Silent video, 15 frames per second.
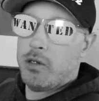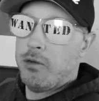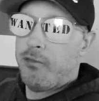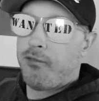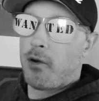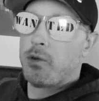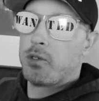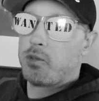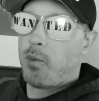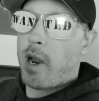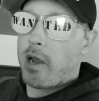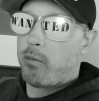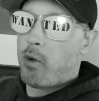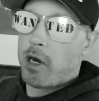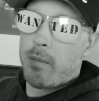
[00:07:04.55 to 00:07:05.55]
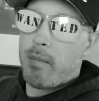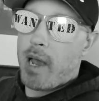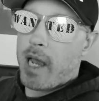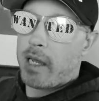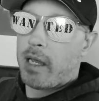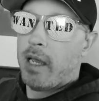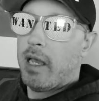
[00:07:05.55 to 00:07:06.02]
2 first-round
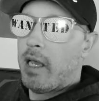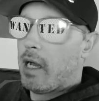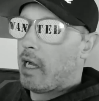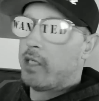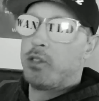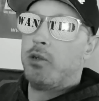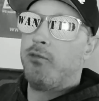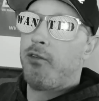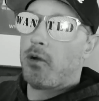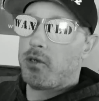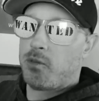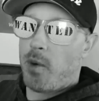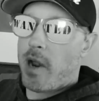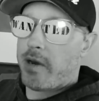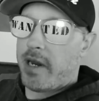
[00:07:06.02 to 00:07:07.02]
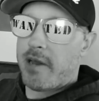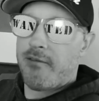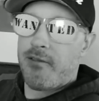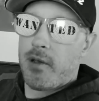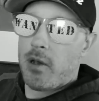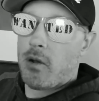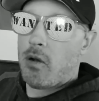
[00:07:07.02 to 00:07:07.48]

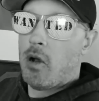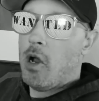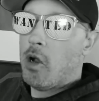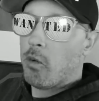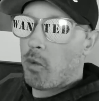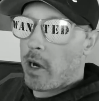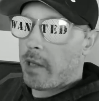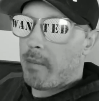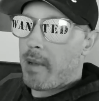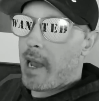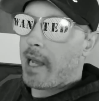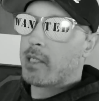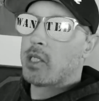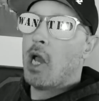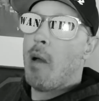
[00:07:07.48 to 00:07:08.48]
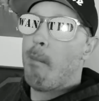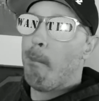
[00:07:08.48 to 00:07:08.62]
NFL running backs,